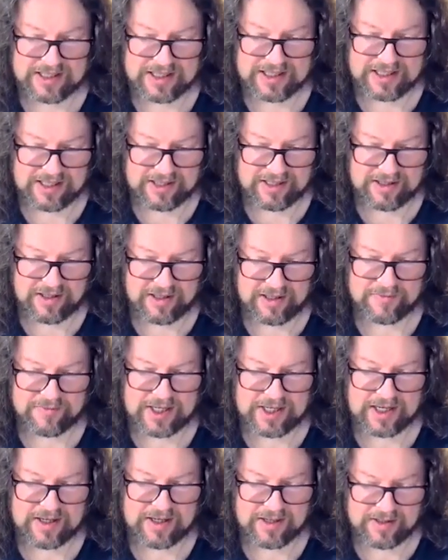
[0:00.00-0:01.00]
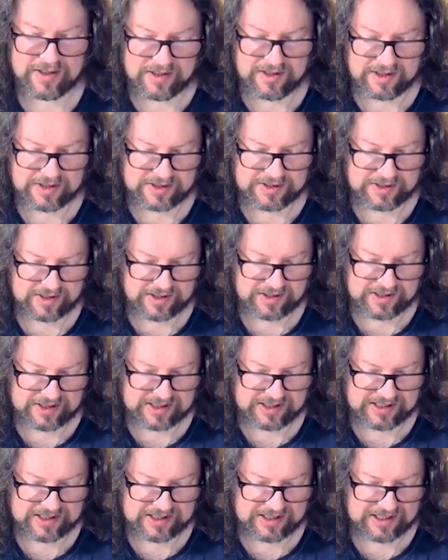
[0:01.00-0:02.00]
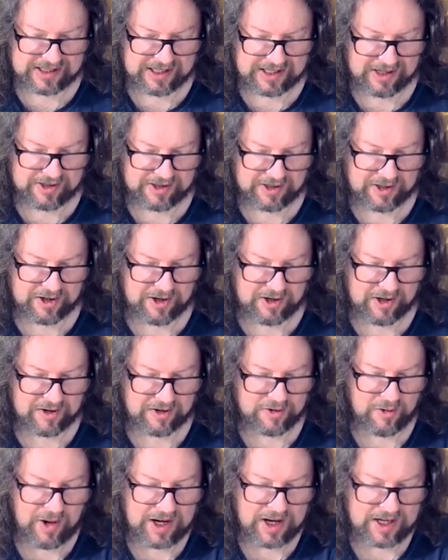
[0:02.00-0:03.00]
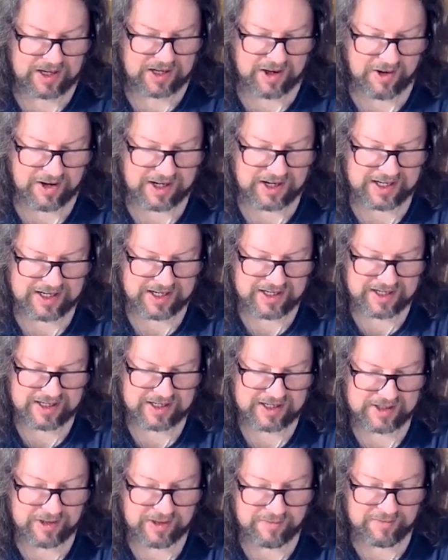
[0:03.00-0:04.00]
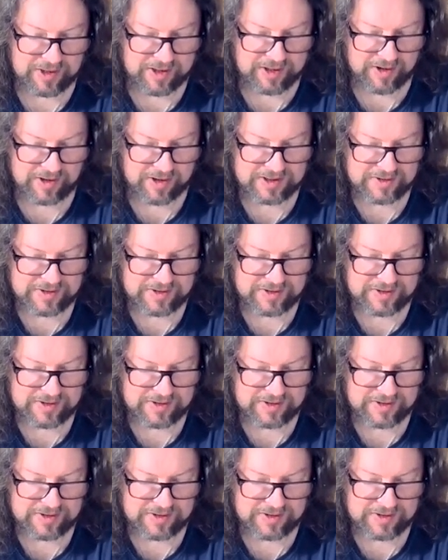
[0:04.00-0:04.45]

Love Declan is a great guy and a lovely guy